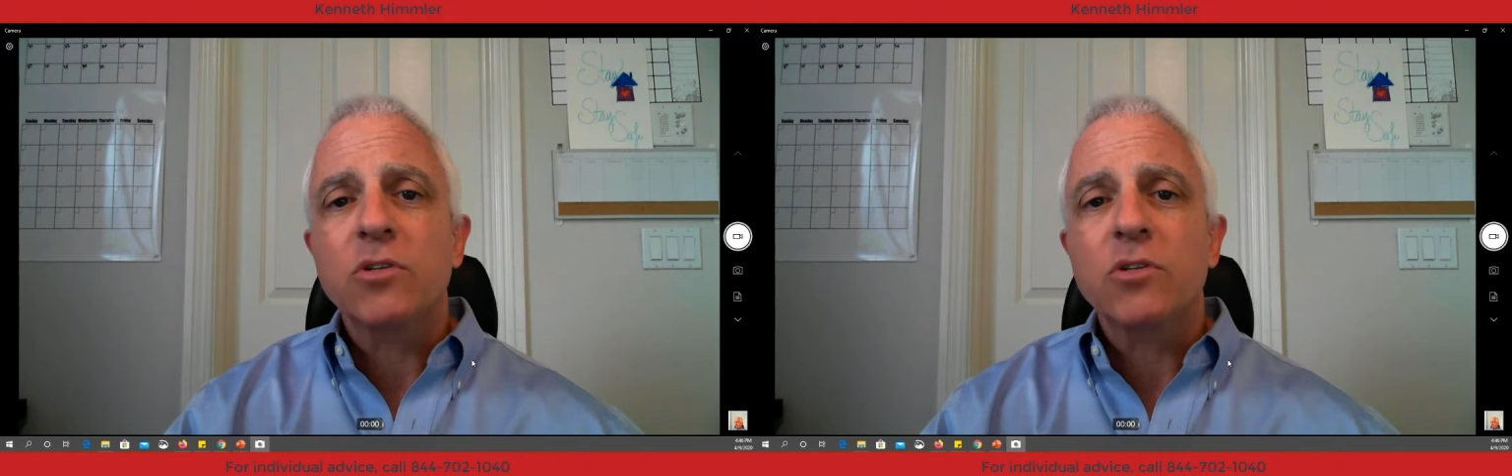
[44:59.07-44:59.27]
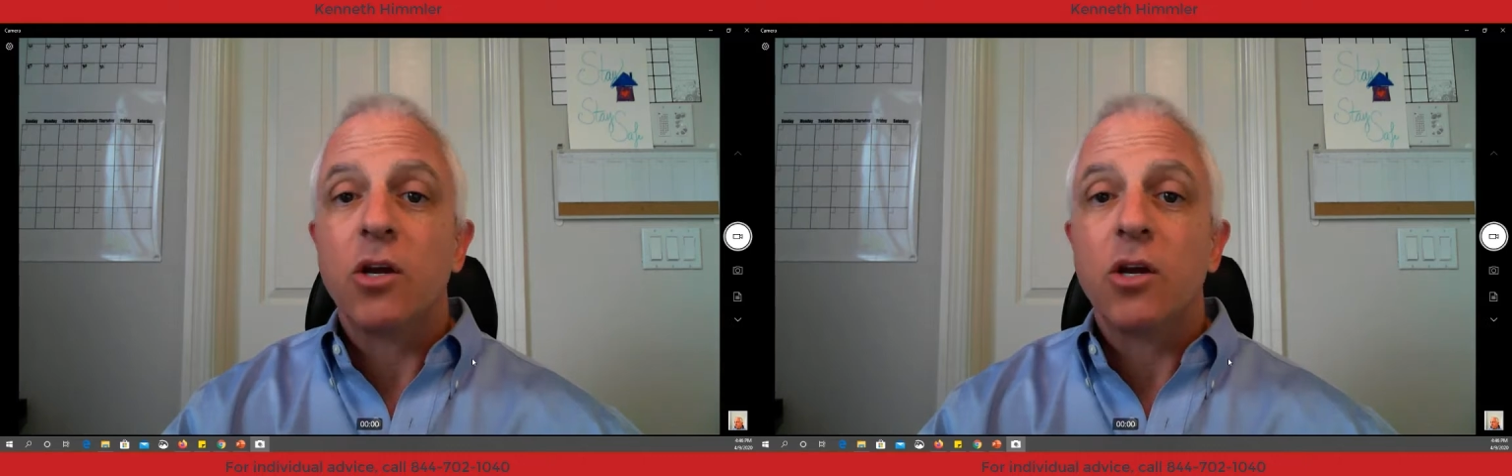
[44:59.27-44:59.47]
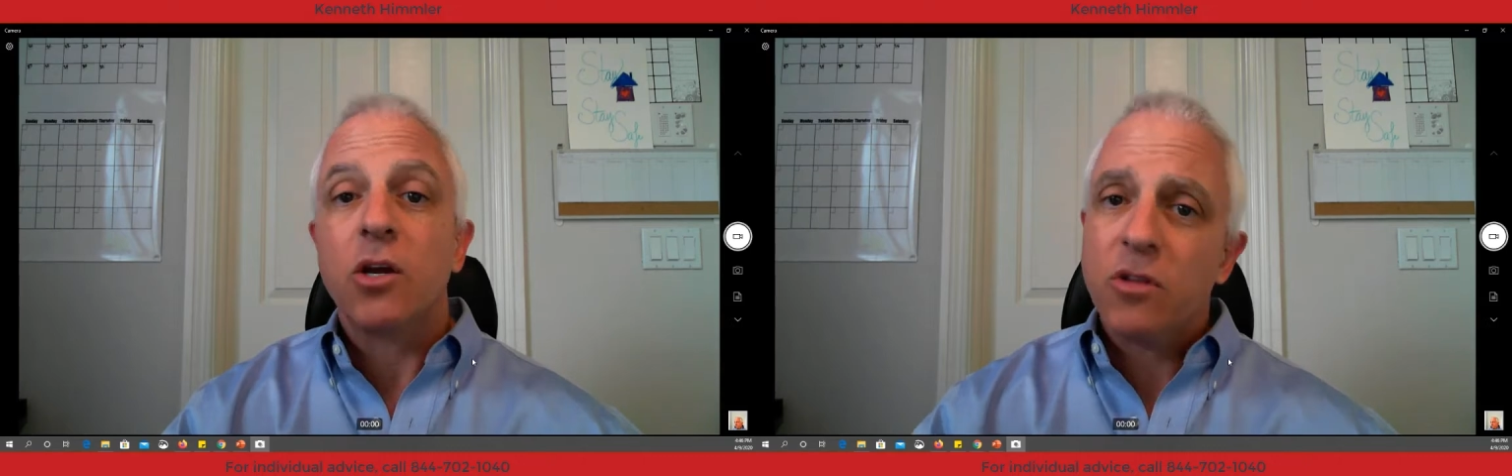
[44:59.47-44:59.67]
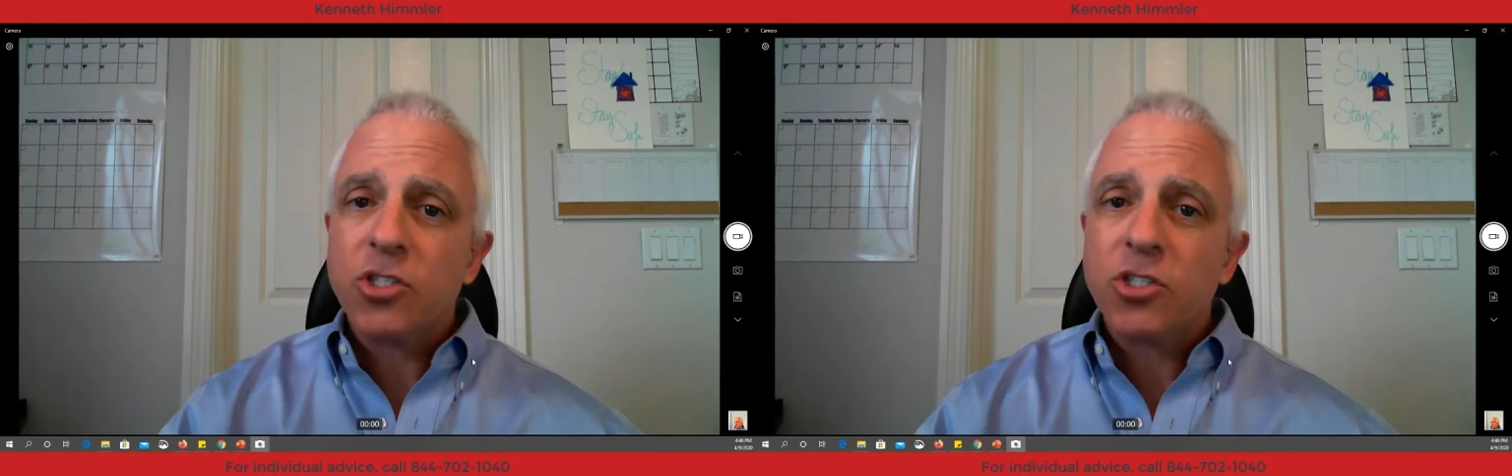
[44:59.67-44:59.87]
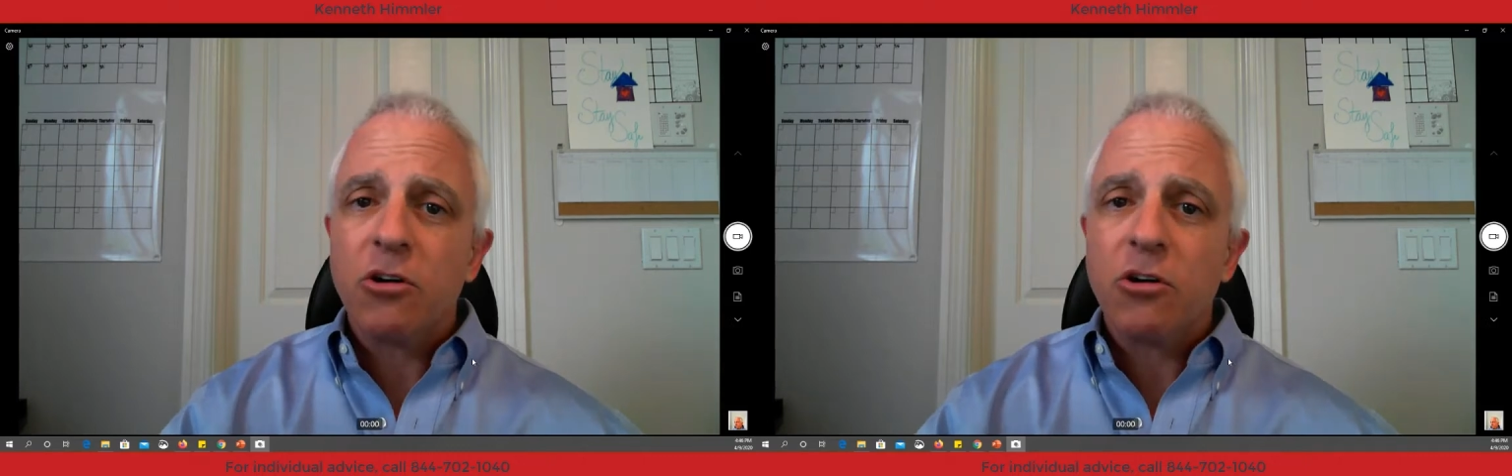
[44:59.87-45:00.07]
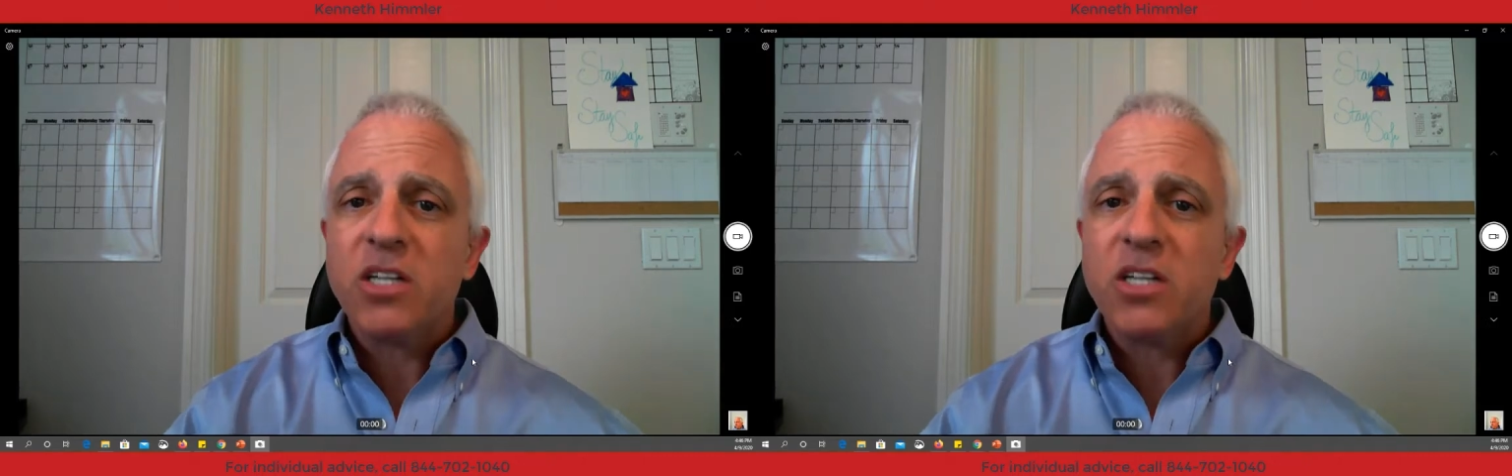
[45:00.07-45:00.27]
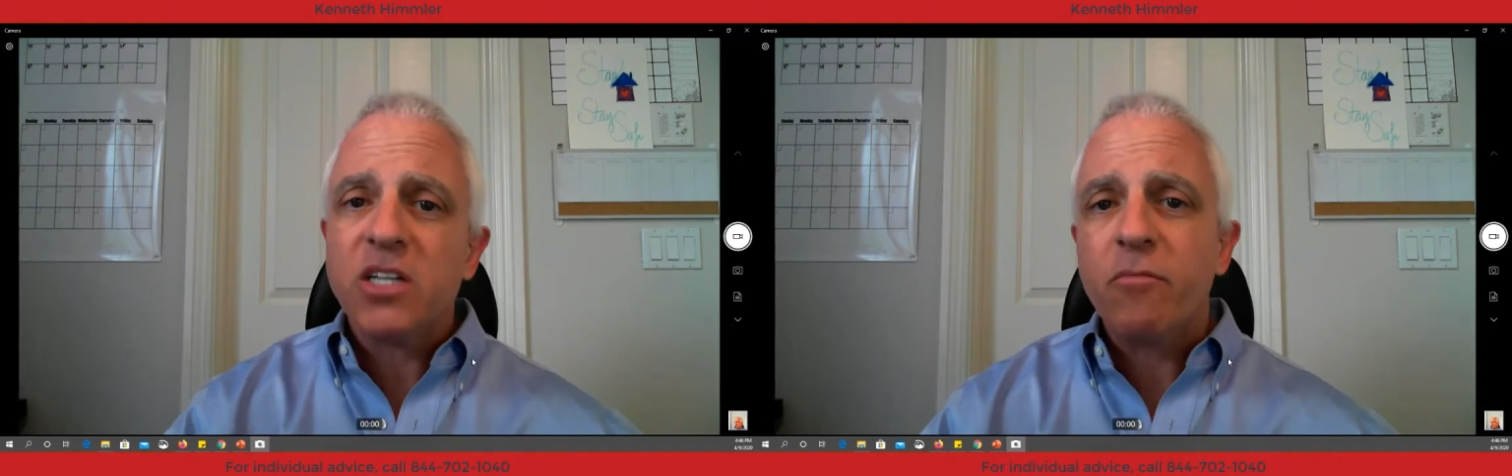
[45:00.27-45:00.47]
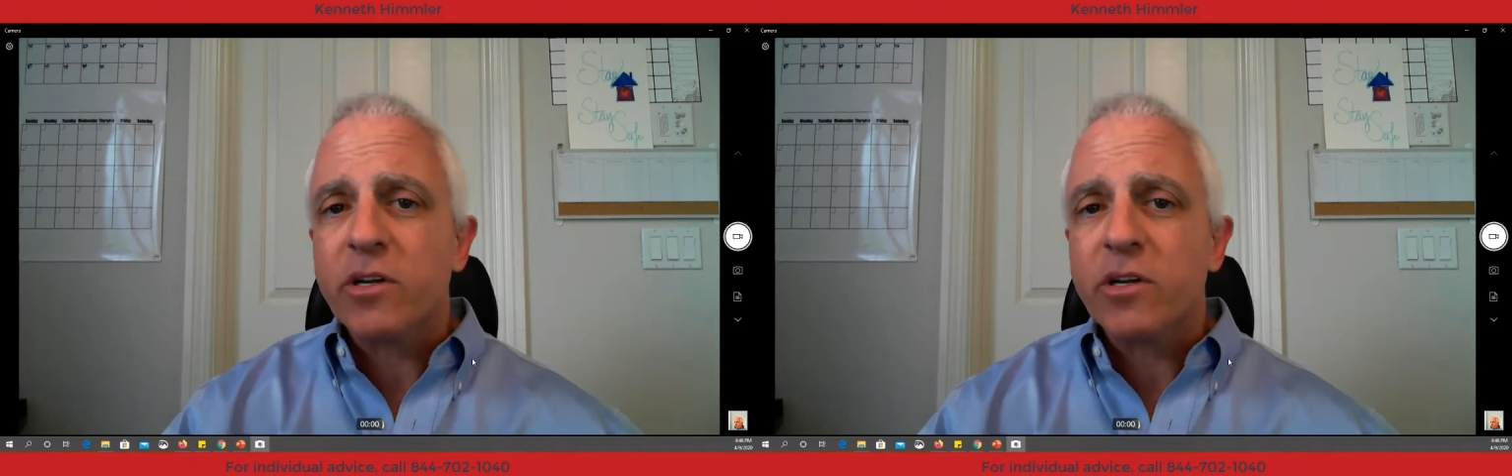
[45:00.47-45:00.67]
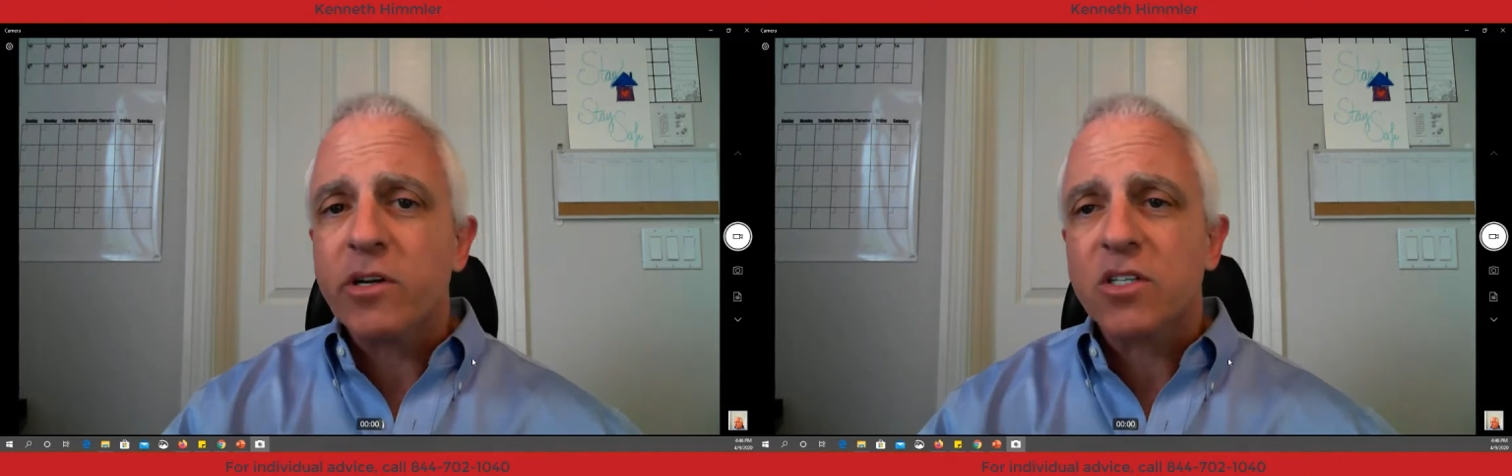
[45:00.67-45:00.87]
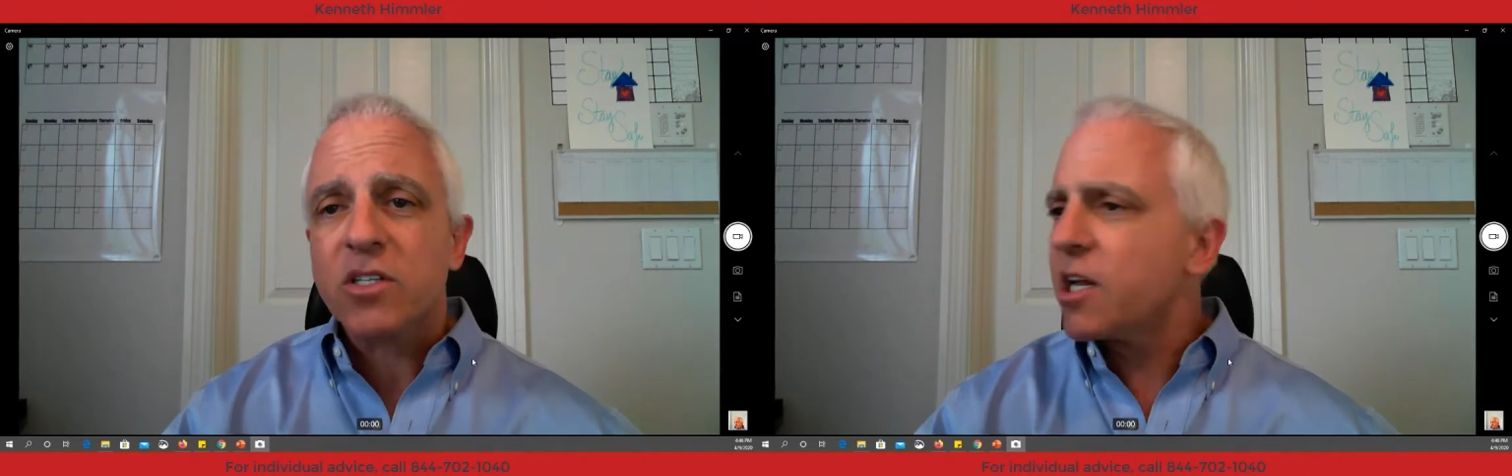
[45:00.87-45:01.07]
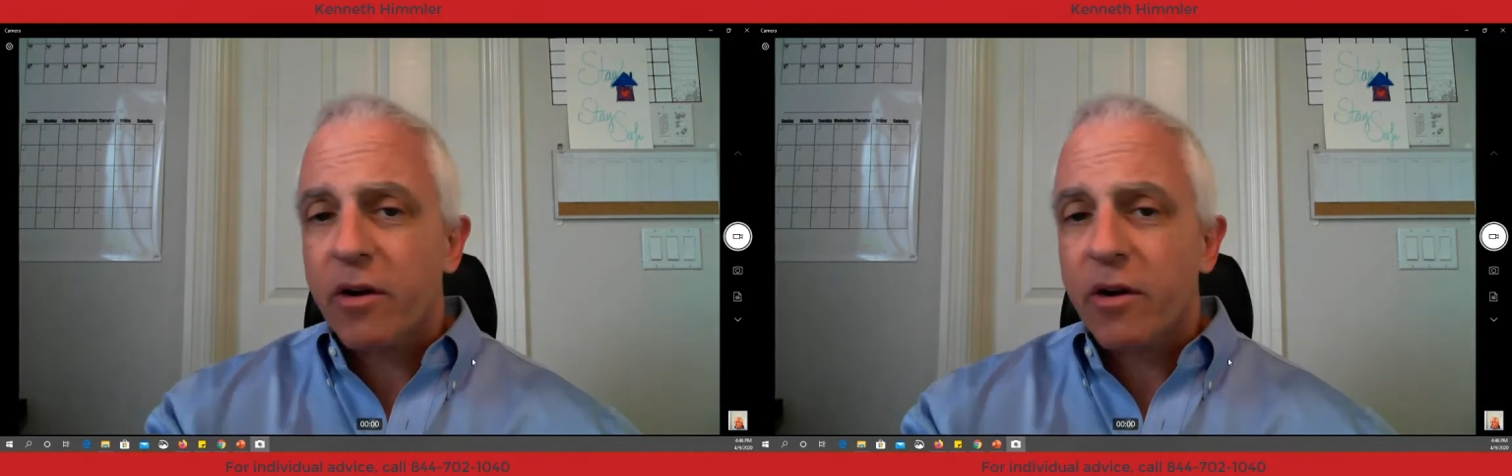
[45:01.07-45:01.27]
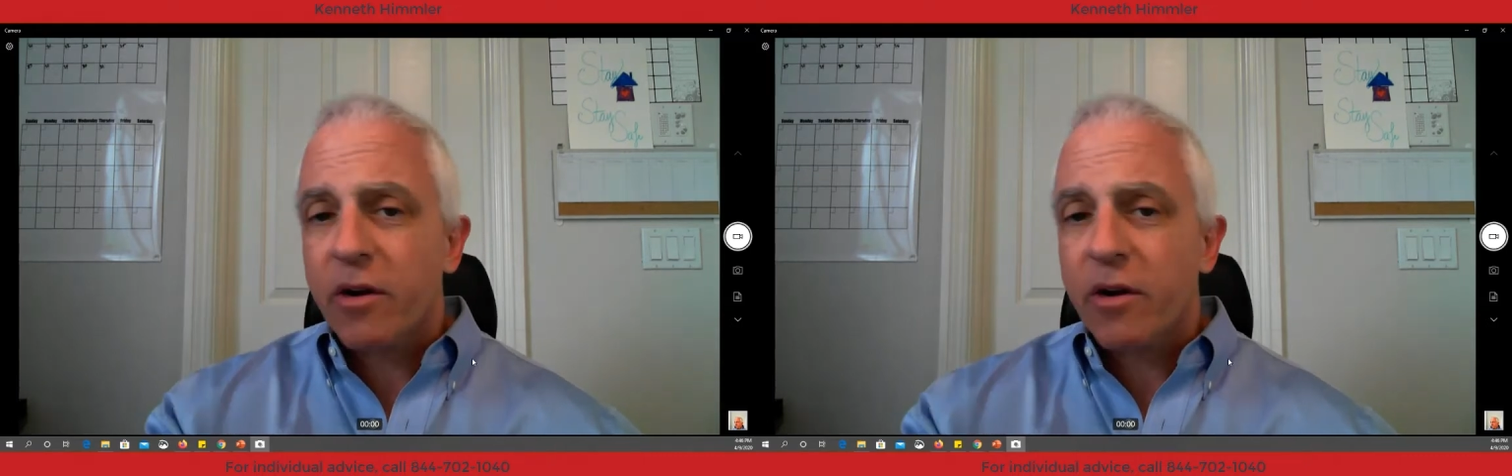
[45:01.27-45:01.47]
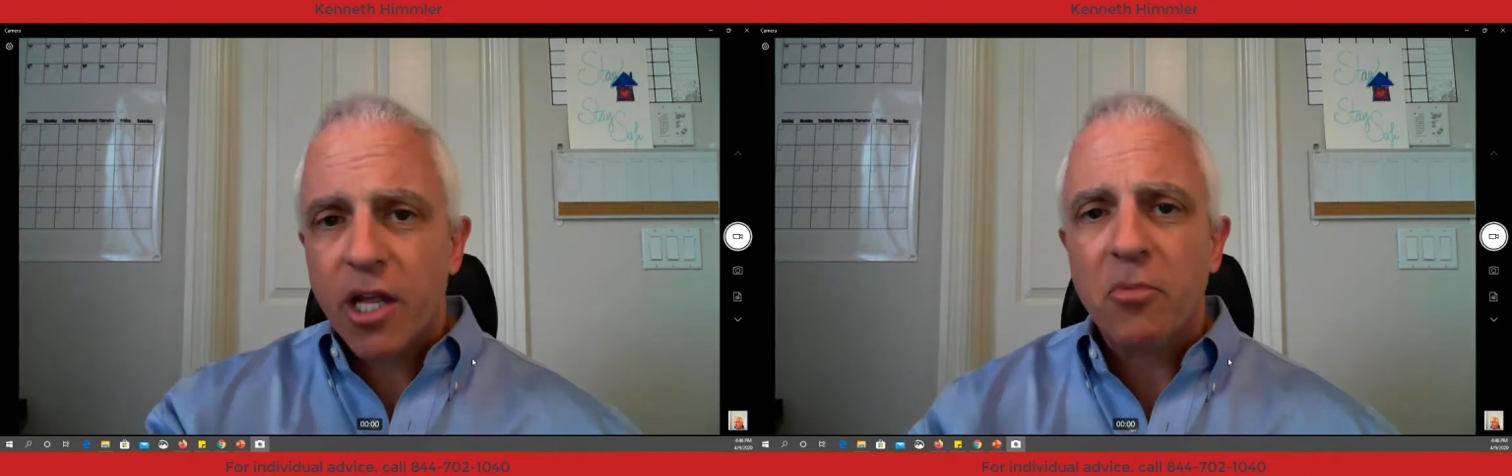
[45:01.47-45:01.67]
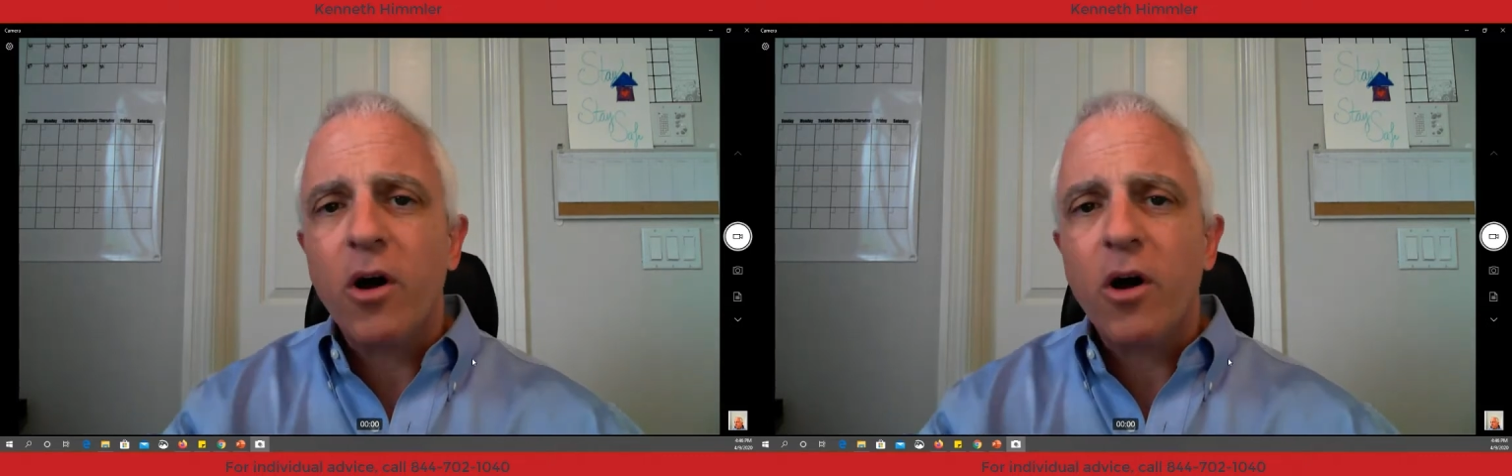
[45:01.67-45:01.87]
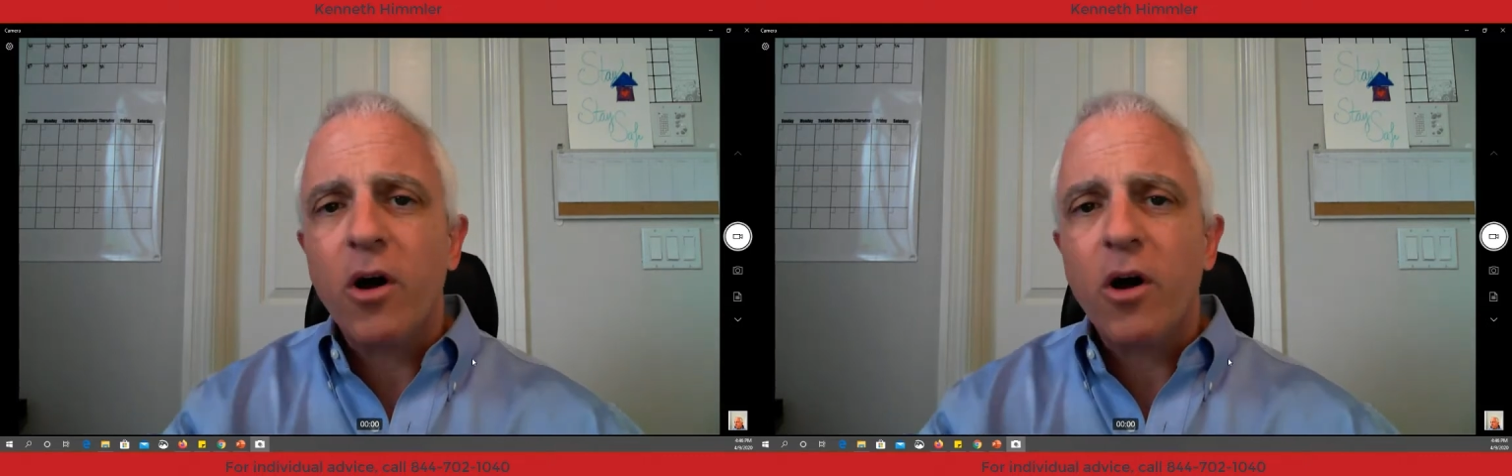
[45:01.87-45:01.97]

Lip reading: oh, this year it made 7.68 or whatever that number was.